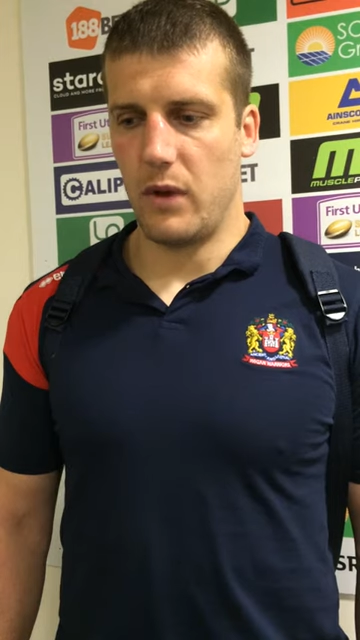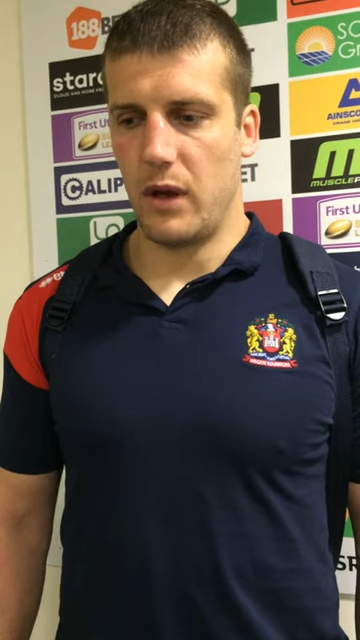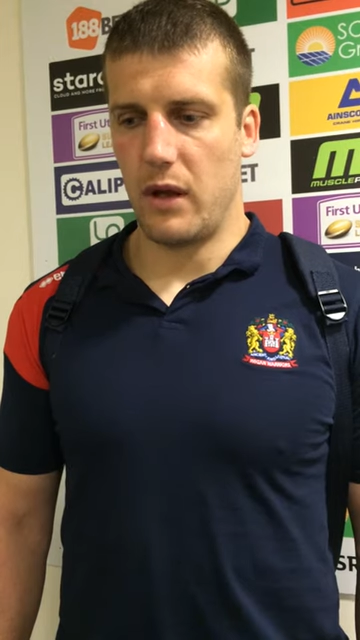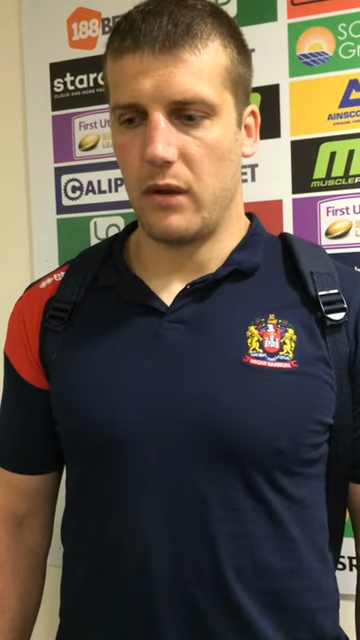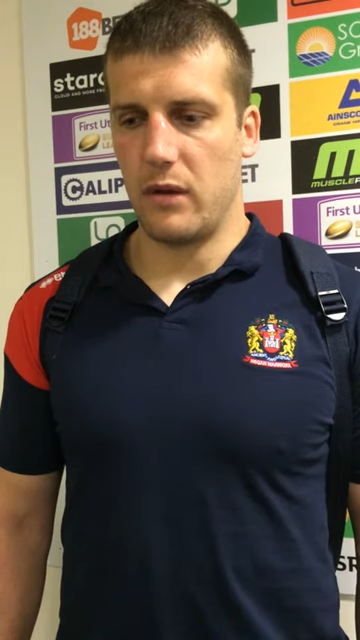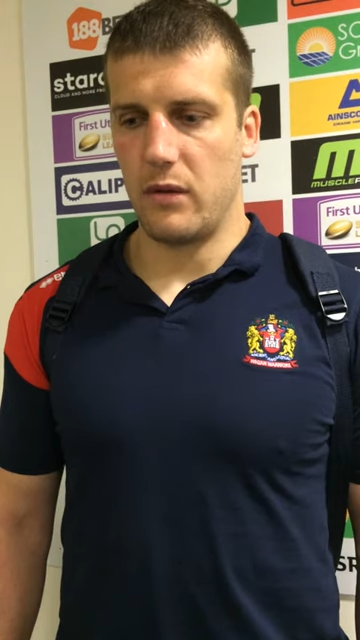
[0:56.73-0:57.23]
we'd
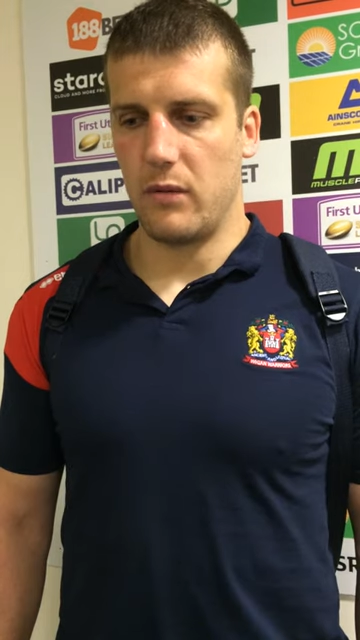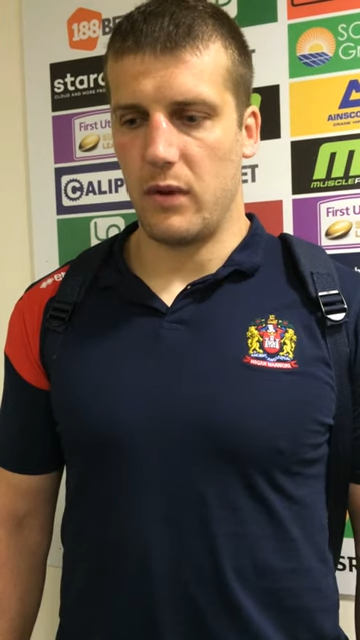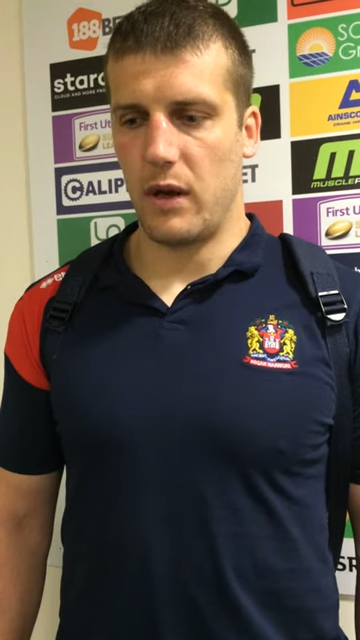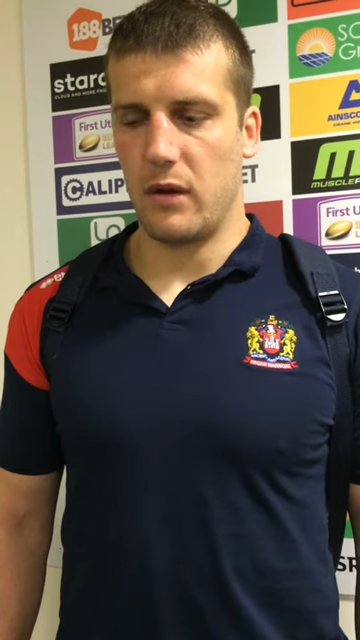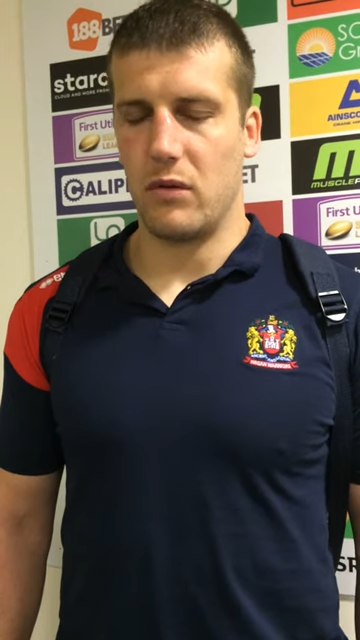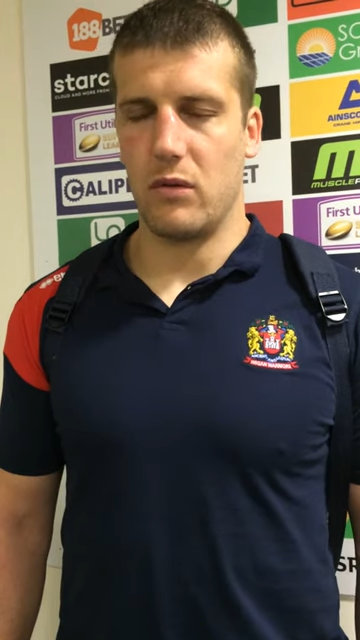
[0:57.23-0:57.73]

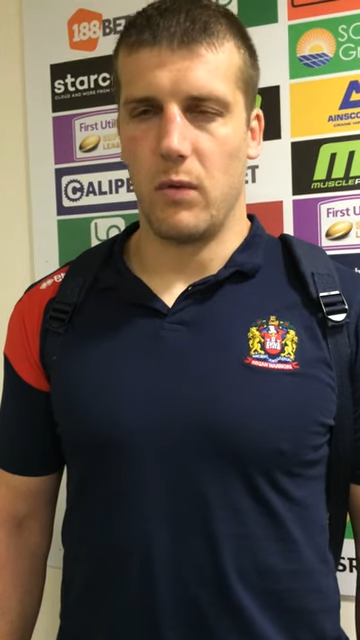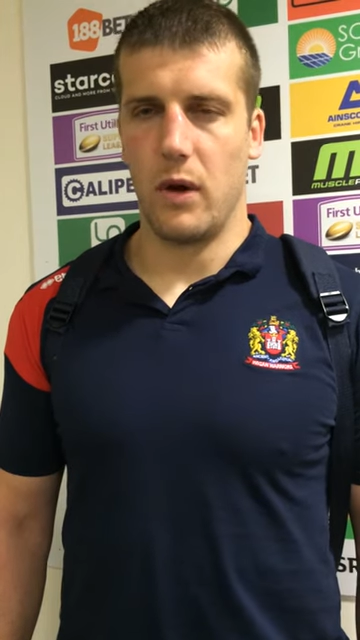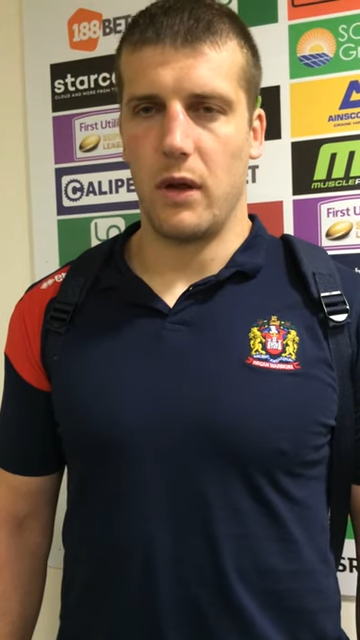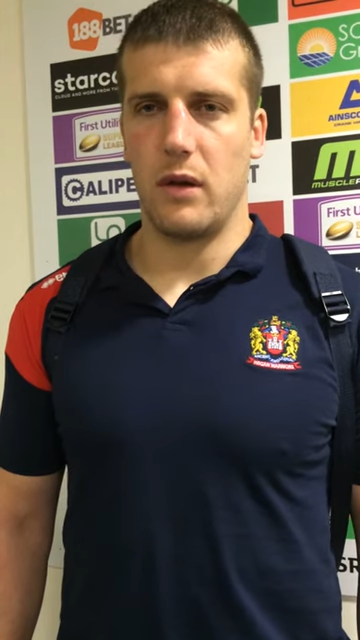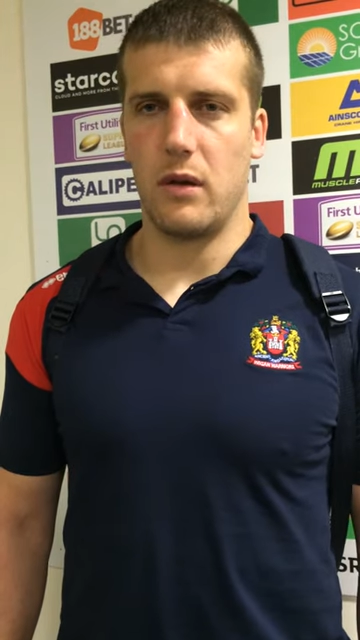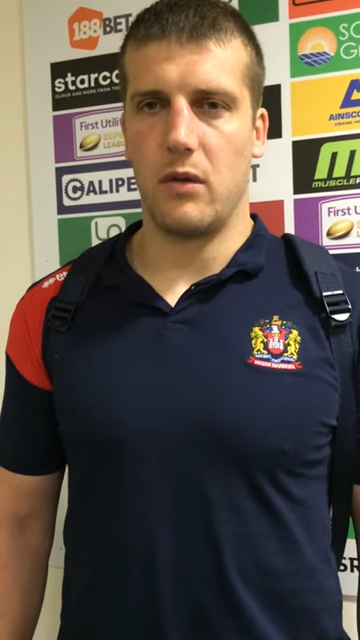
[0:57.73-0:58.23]
had a good
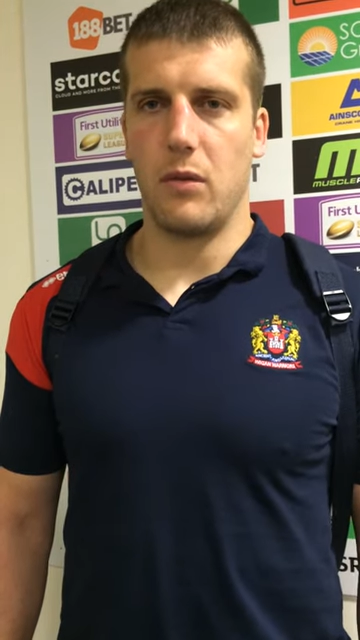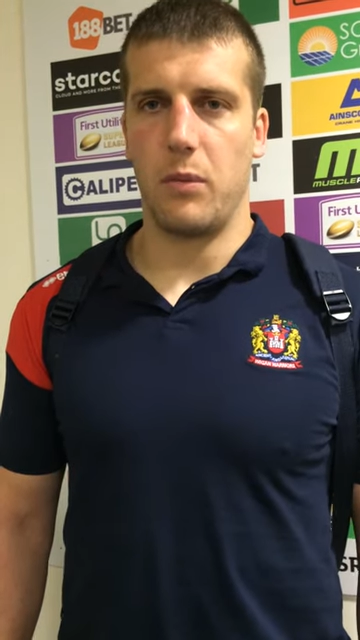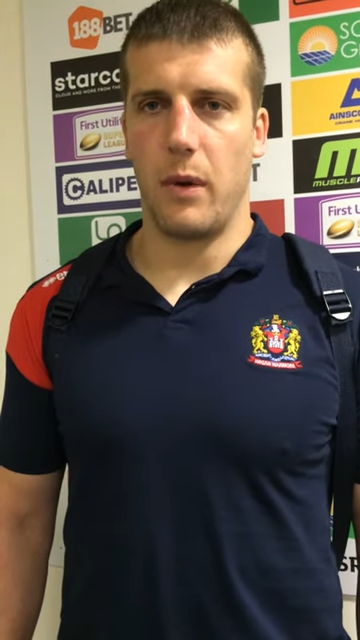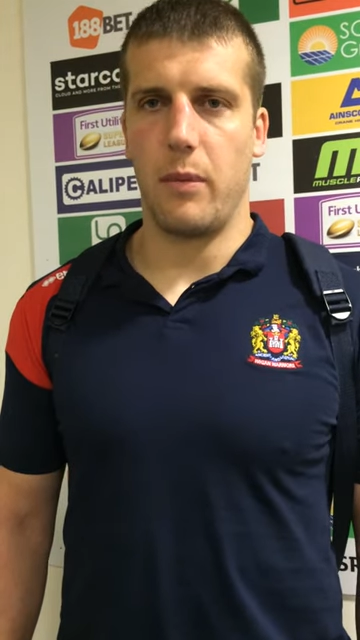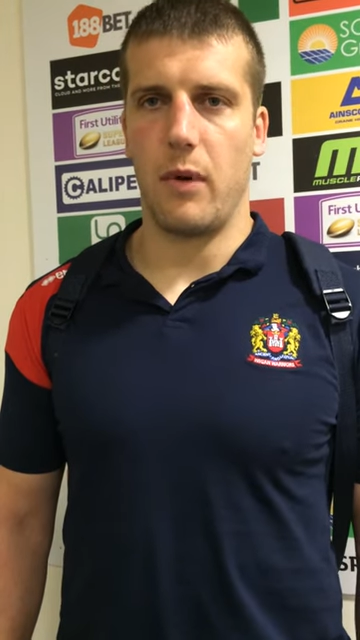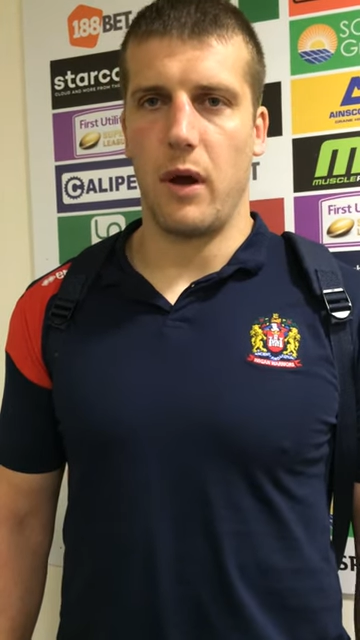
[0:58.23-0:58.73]
week, good
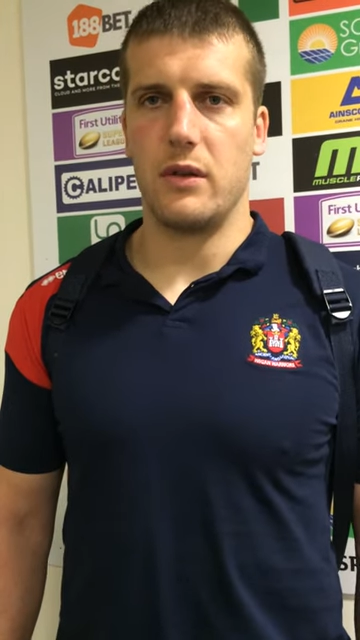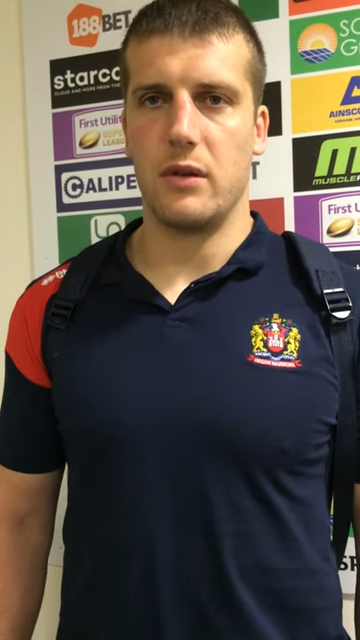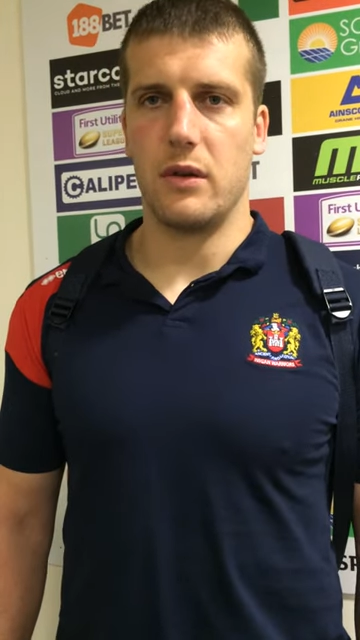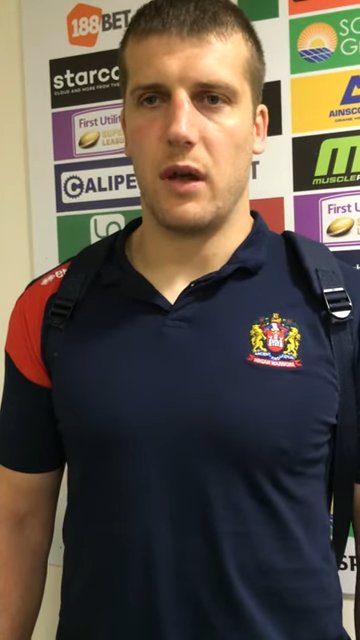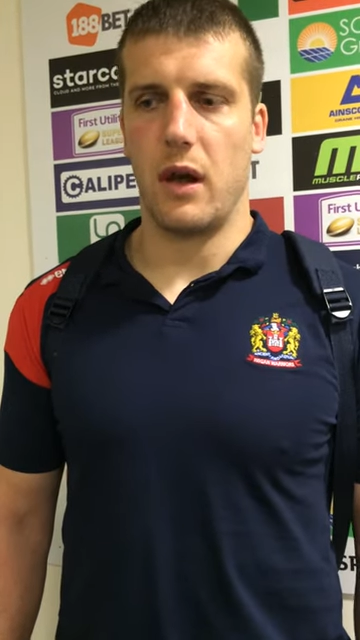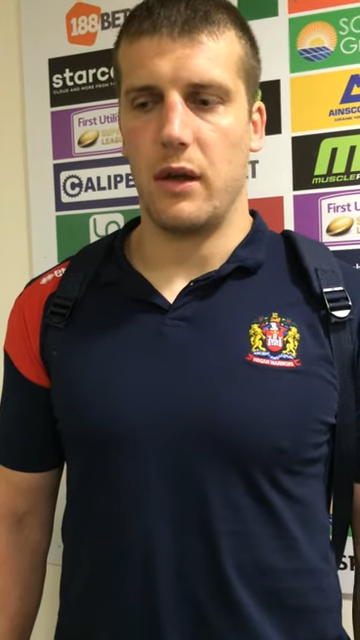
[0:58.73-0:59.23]

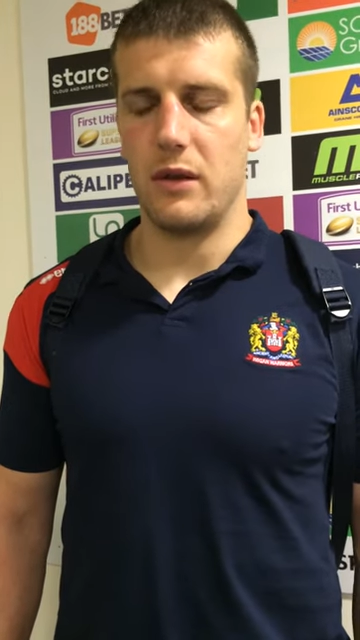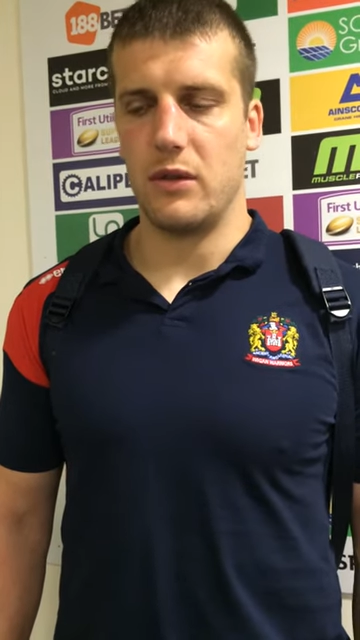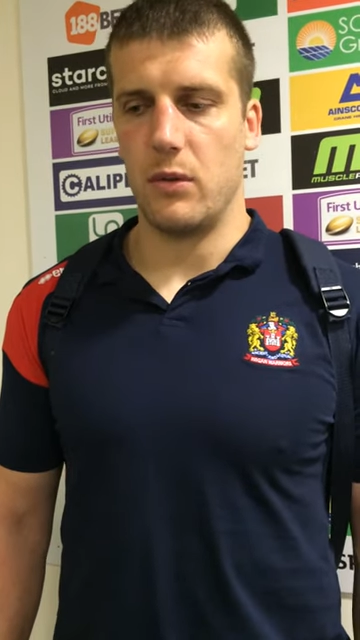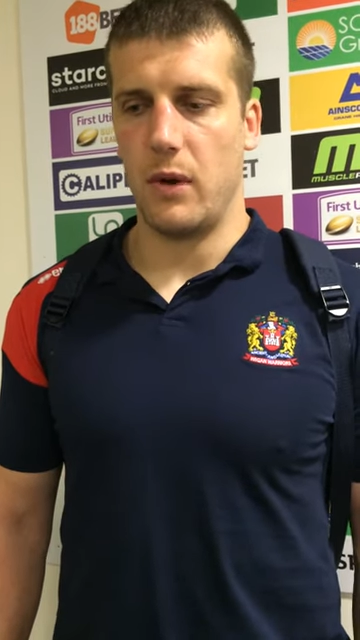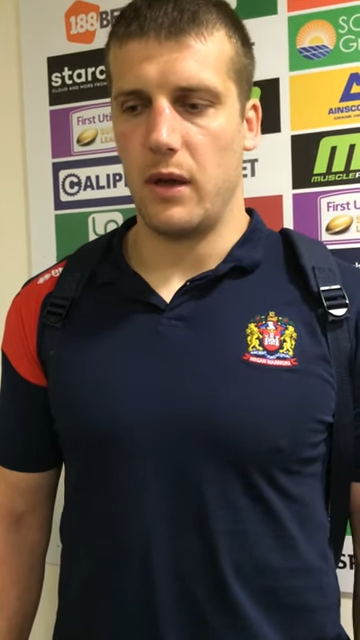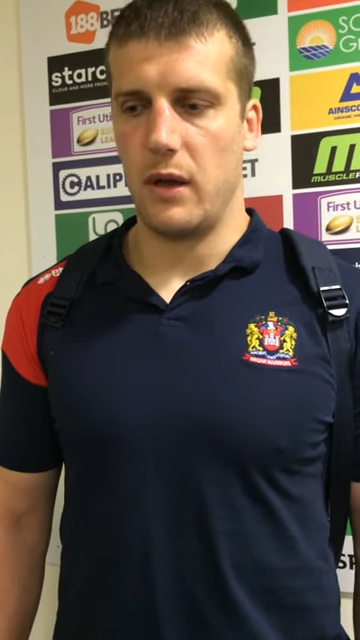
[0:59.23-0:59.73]
preparation going
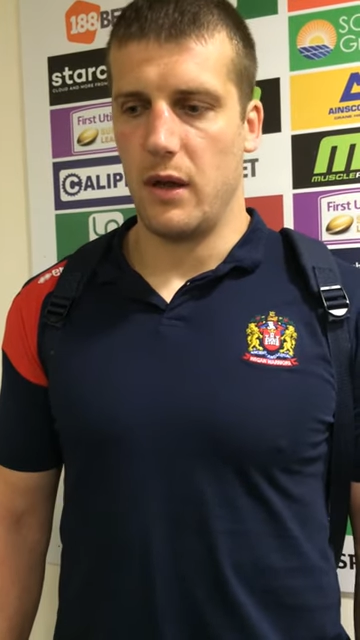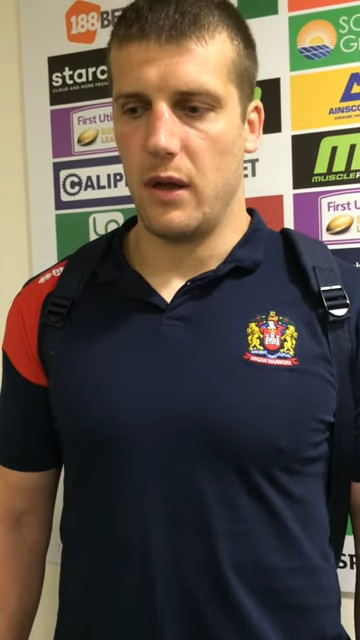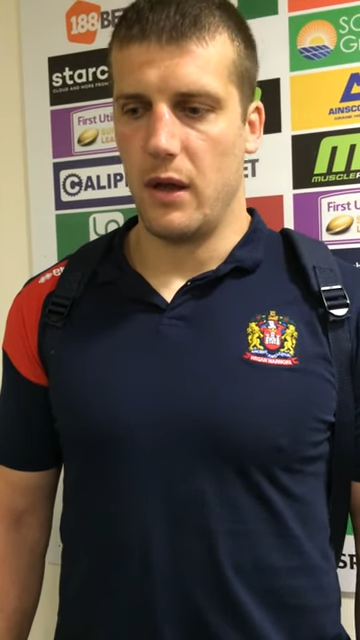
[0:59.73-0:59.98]
into it,